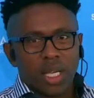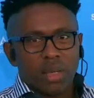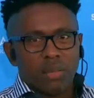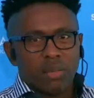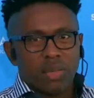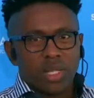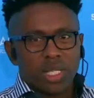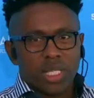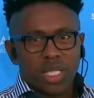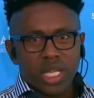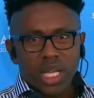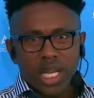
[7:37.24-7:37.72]

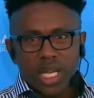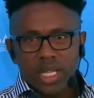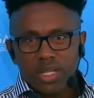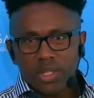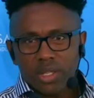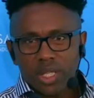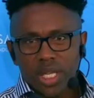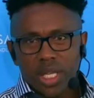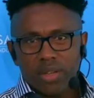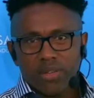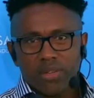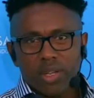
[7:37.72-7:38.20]

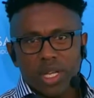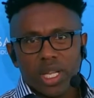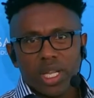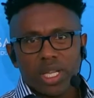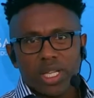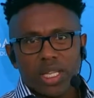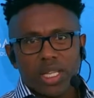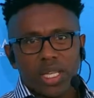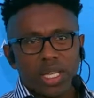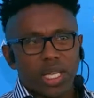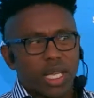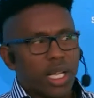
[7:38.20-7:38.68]
Besides
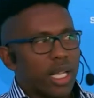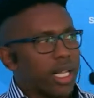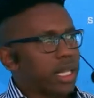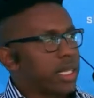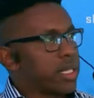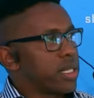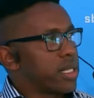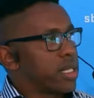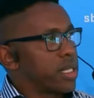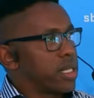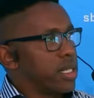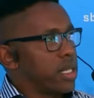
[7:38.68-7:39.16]
anything
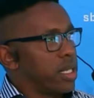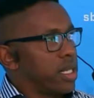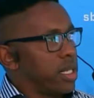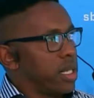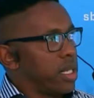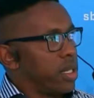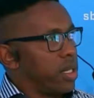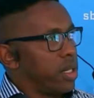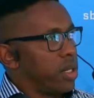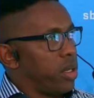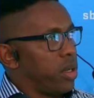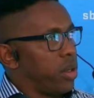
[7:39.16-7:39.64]
else,
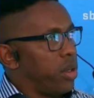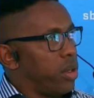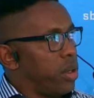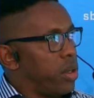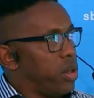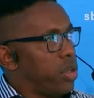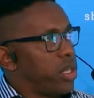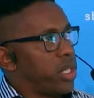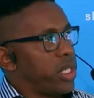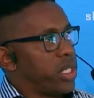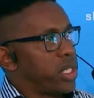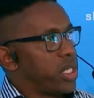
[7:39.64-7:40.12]

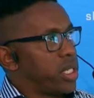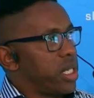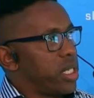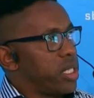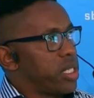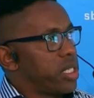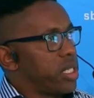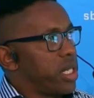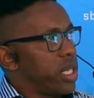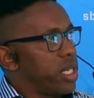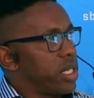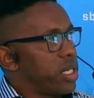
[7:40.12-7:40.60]
all these
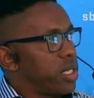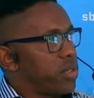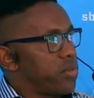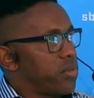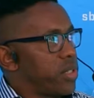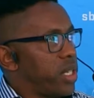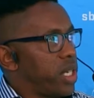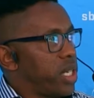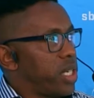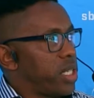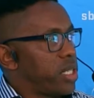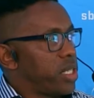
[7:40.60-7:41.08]

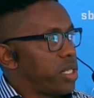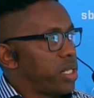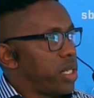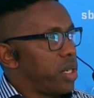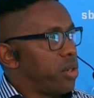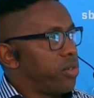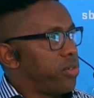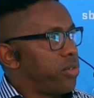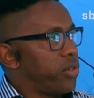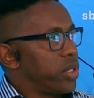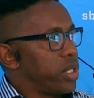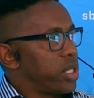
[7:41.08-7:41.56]
incentives that is
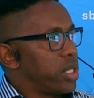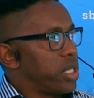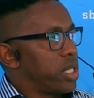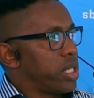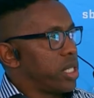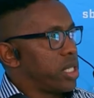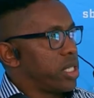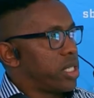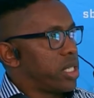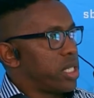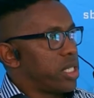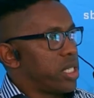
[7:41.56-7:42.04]
offered in
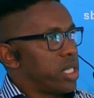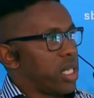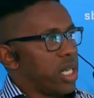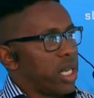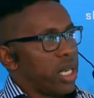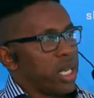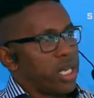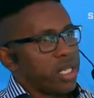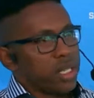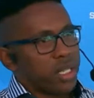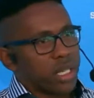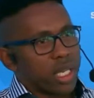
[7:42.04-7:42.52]
the
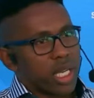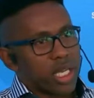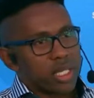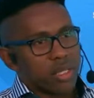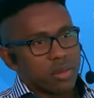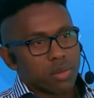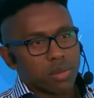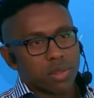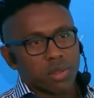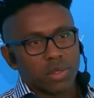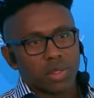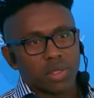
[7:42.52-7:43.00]
CCA, in the
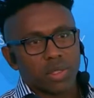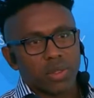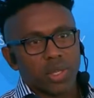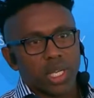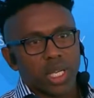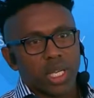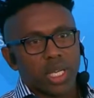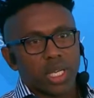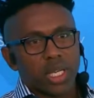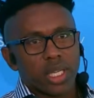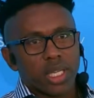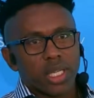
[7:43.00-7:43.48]
custom control
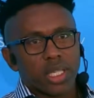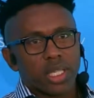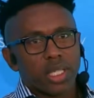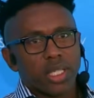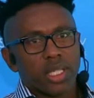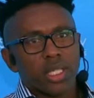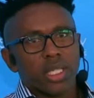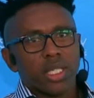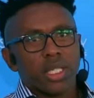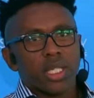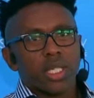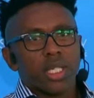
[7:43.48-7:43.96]

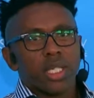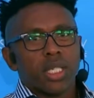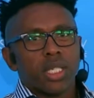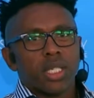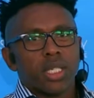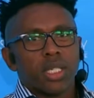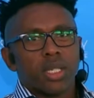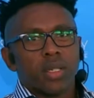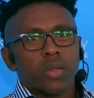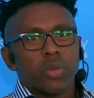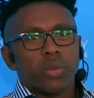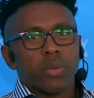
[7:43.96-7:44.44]
area,
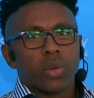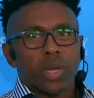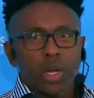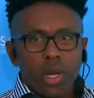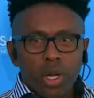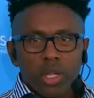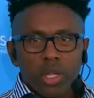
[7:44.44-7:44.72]
we